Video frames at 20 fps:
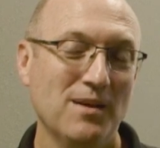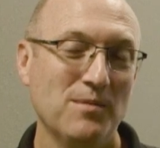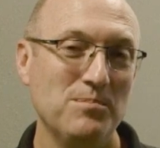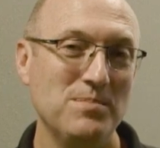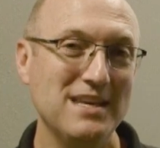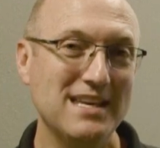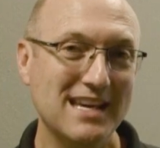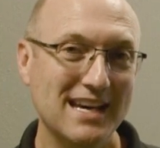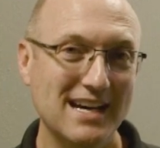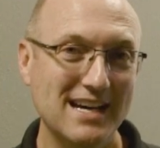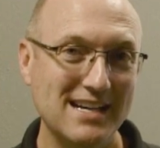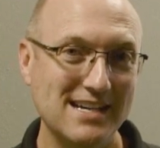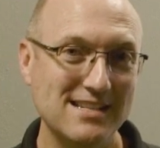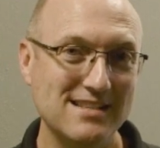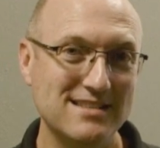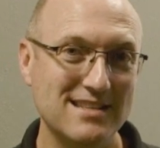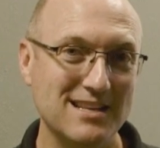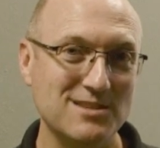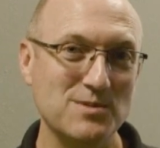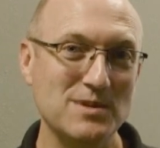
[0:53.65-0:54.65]

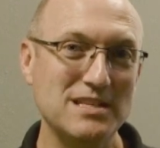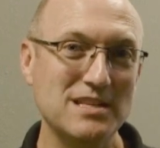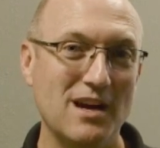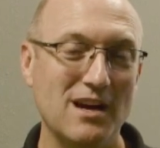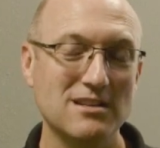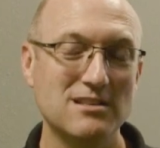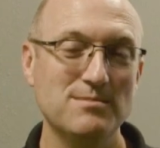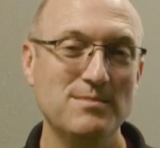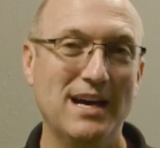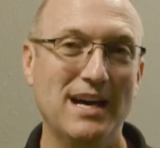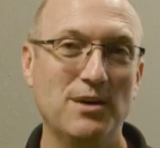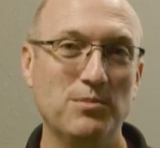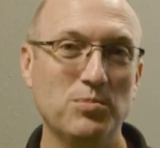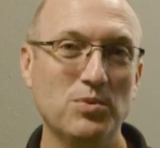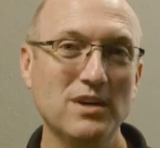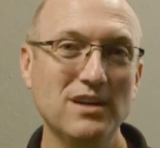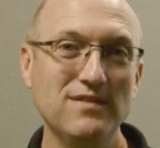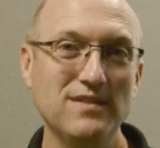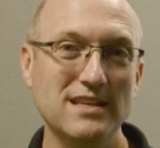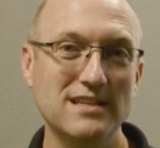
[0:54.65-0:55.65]
Because, as we talked about
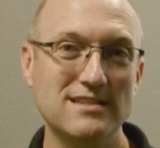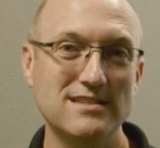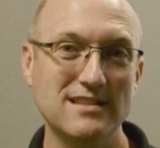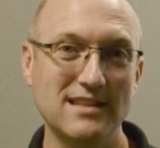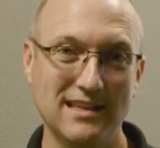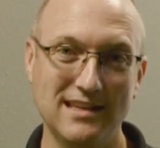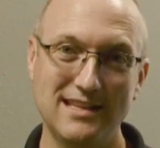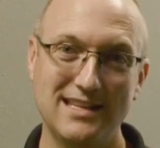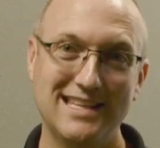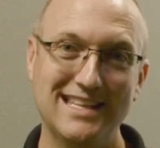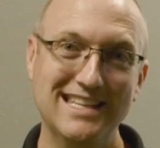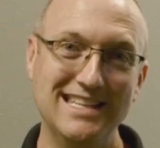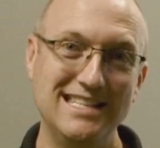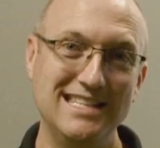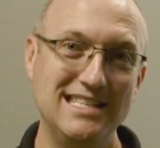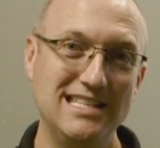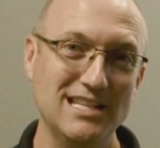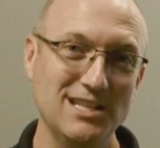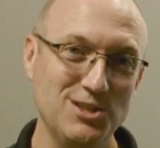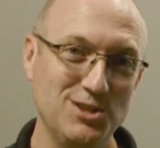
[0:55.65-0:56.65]
previously,
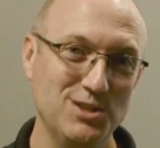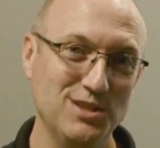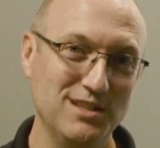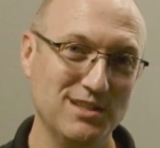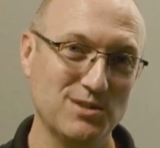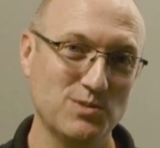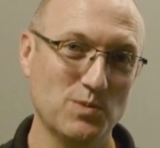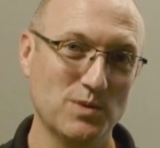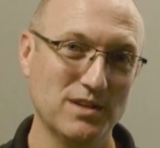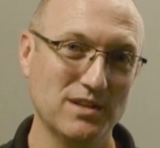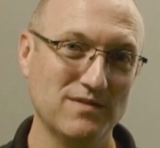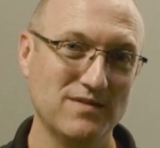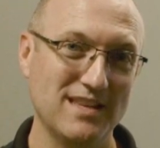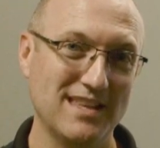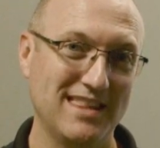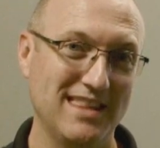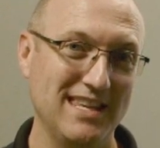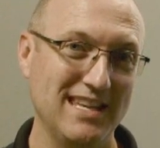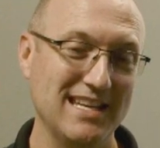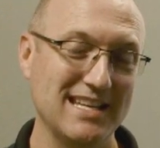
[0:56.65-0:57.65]
condition is one of the
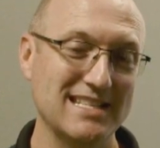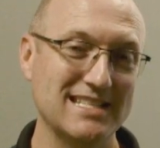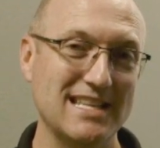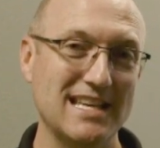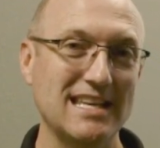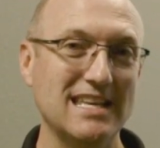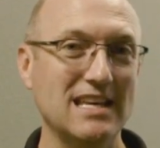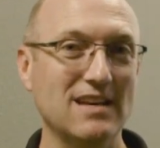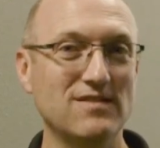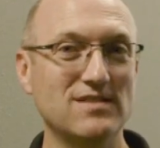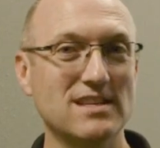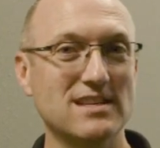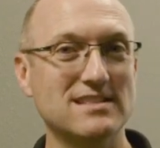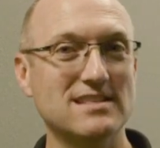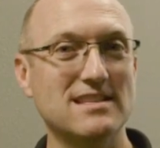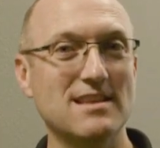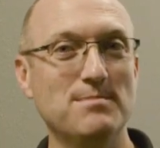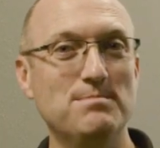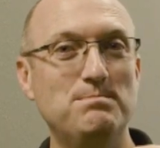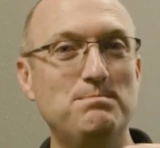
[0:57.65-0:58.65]
things that gives us
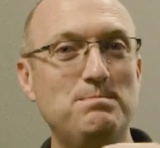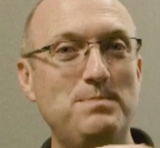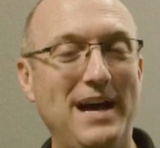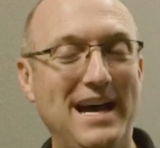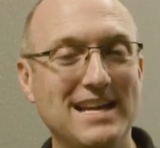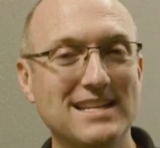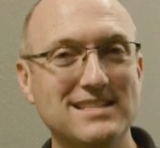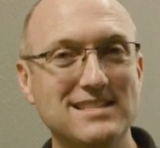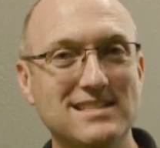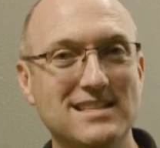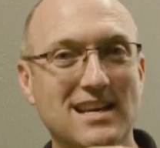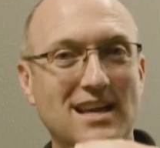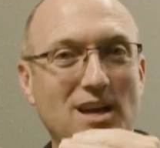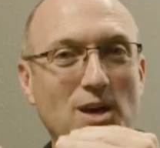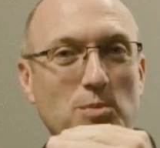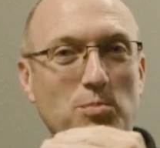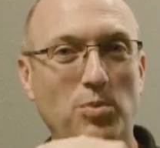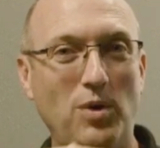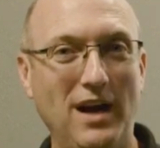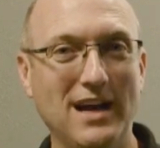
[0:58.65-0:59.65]
the best
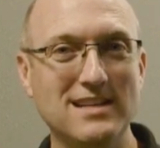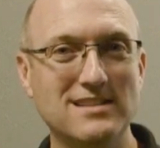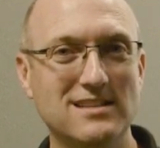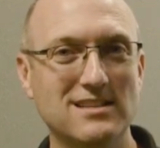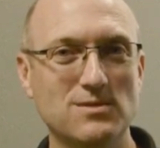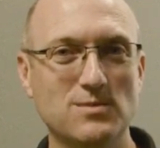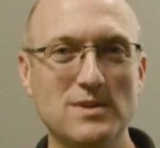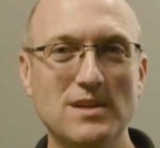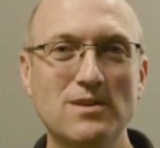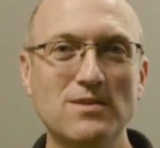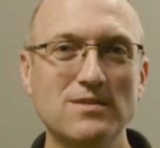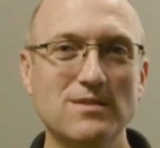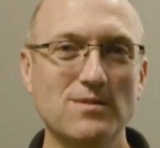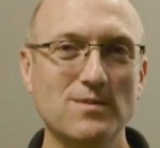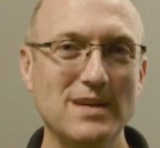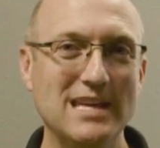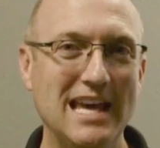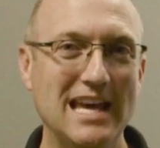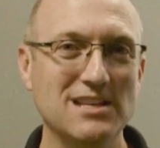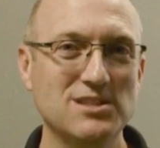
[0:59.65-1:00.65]
price. Because
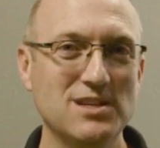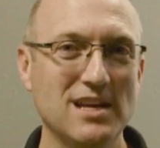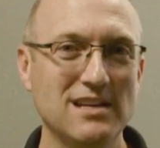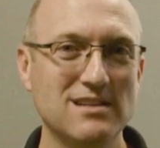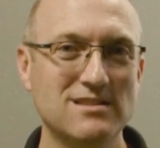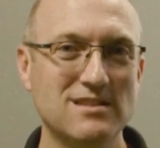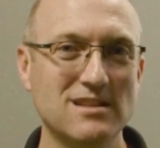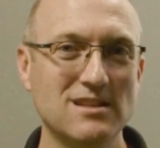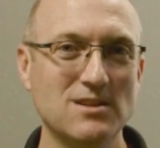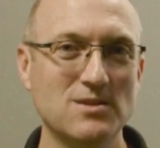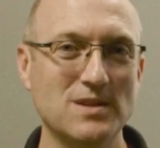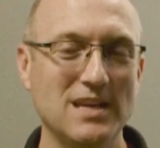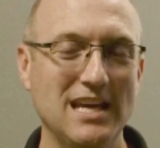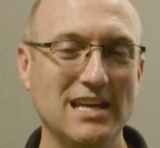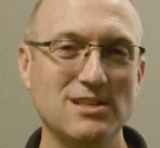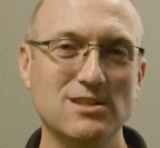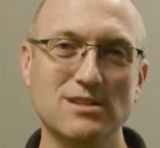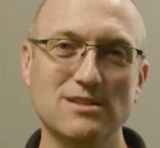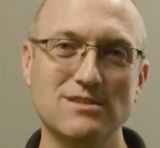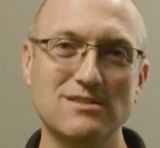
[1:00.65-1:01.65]
we can't change the
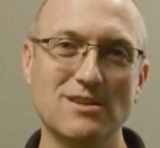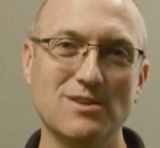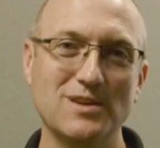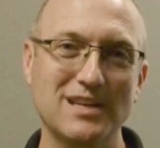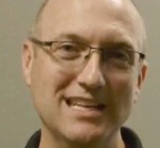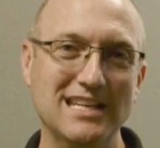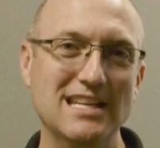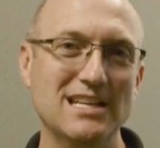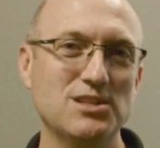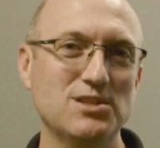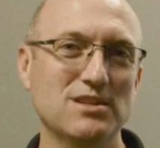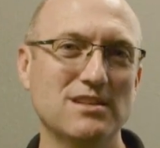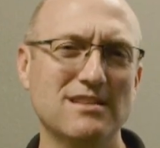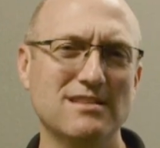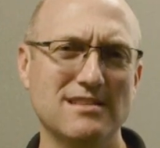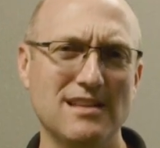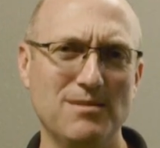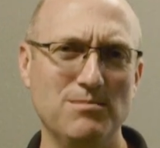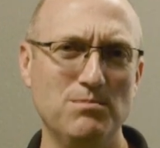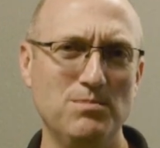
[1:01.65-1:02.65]
location, so condition
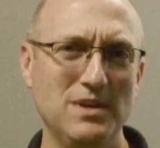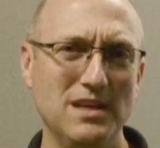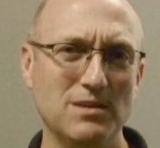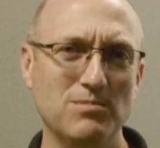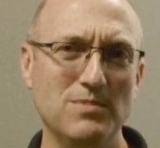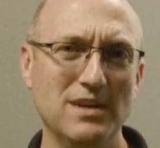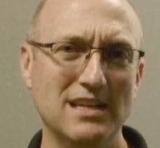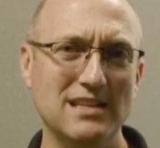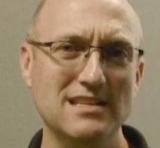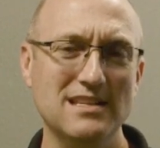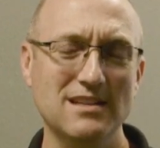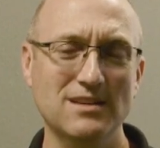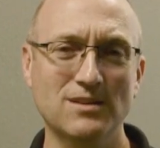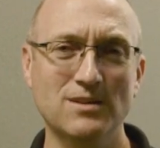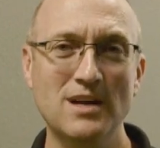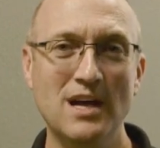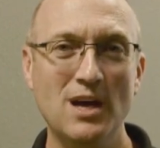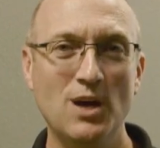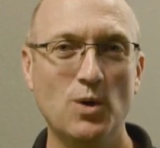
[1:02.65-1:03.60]
is a big deal.